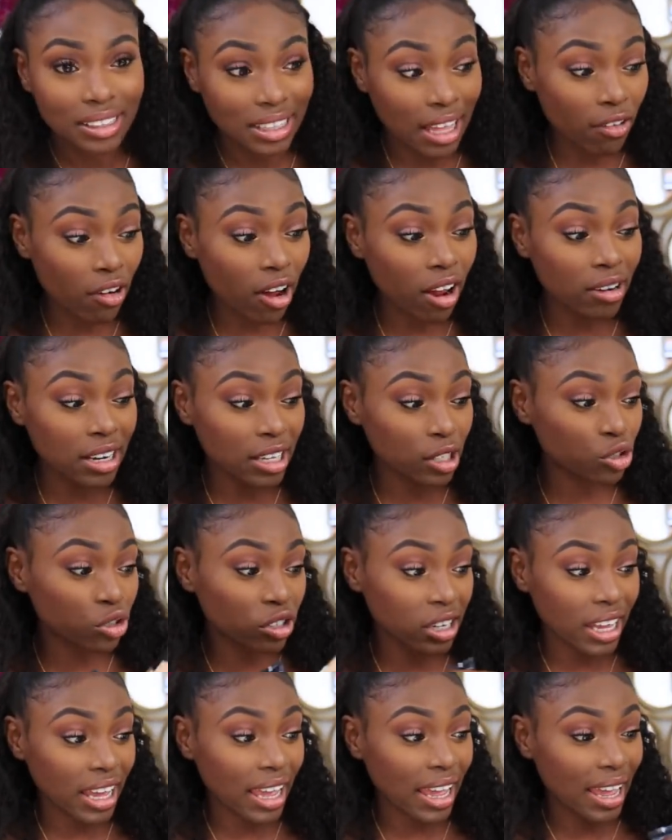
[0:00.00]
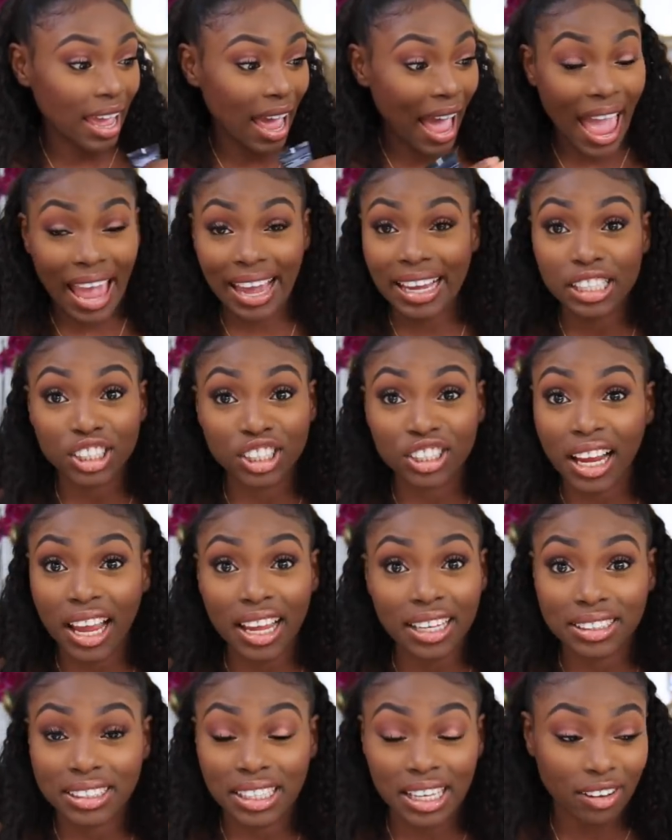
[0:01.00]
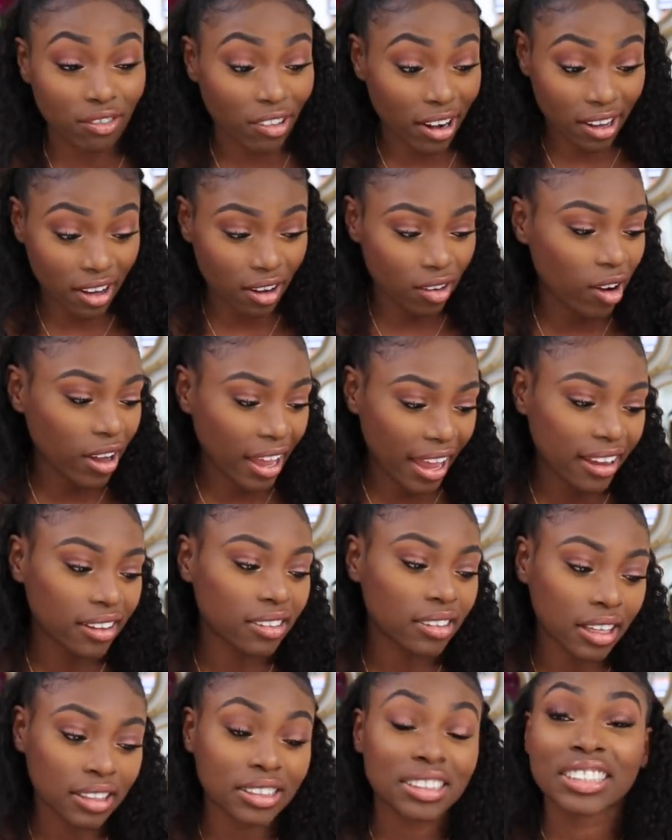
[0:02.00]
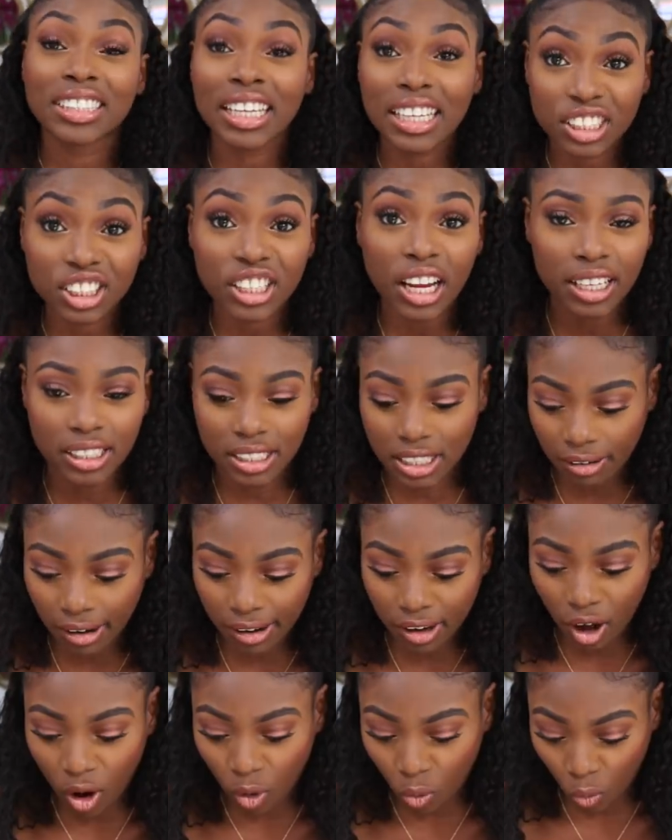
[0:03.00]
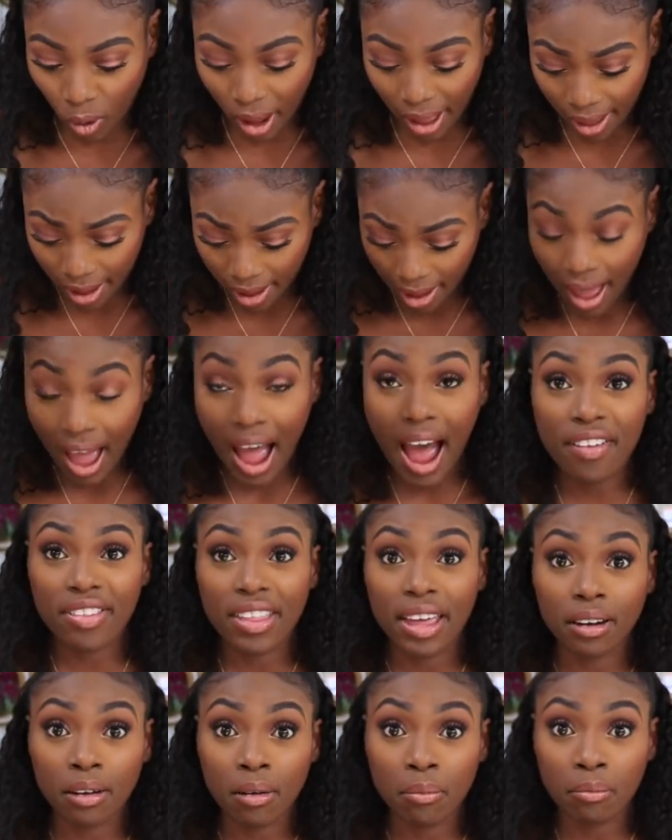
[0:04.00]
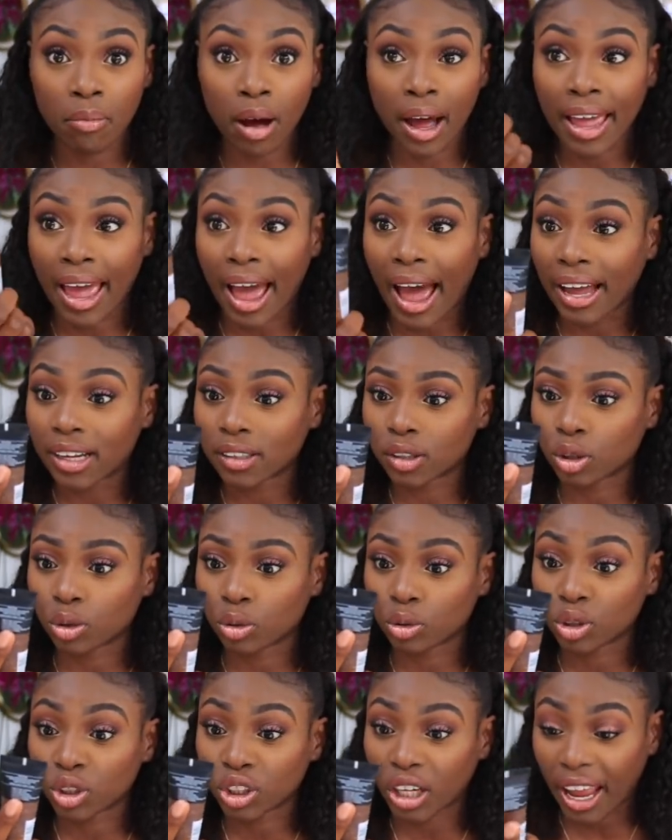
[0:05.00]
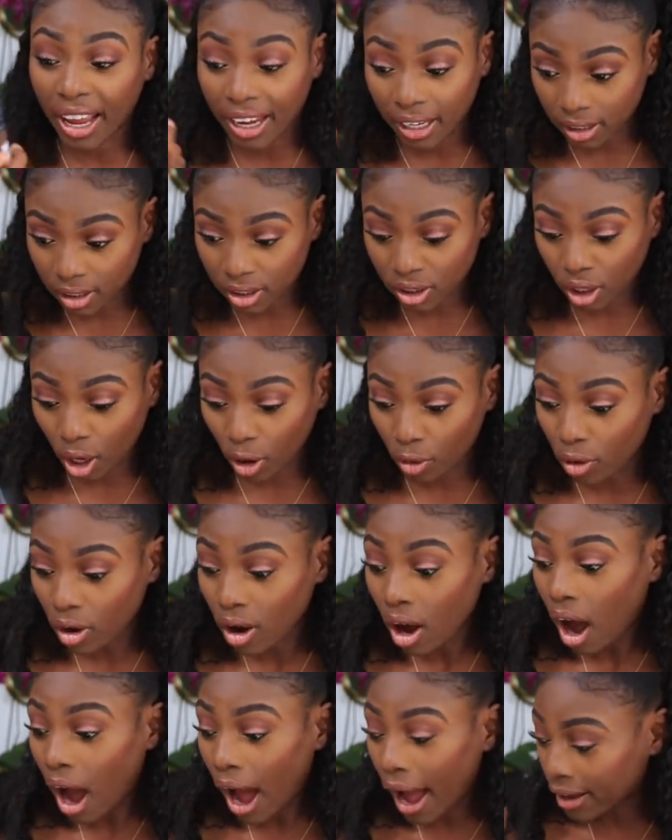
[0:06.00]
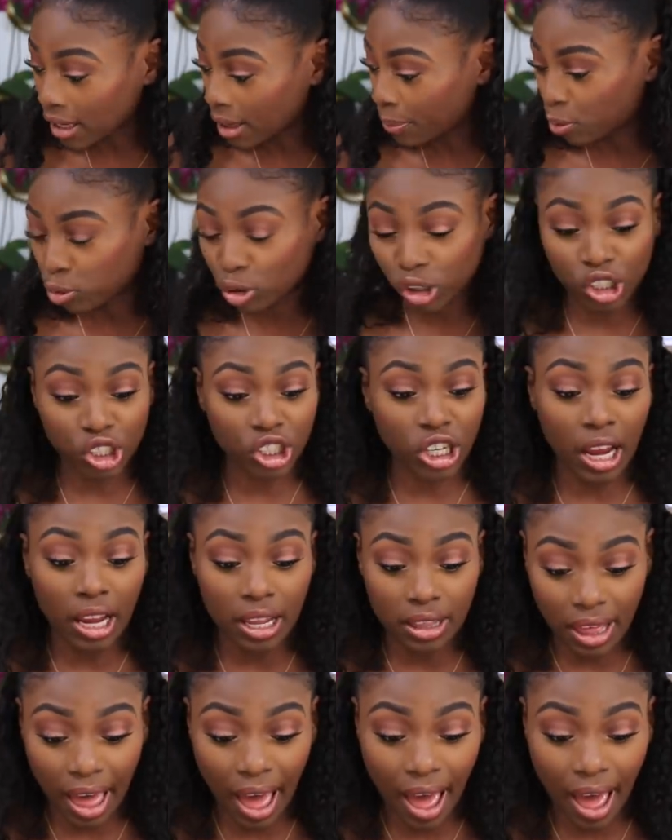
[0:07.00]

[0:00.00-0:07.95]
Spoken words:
there are literally 8 shades here. Okay, there's 6 shades here I can't wear, and then my actual shade. So I appreciate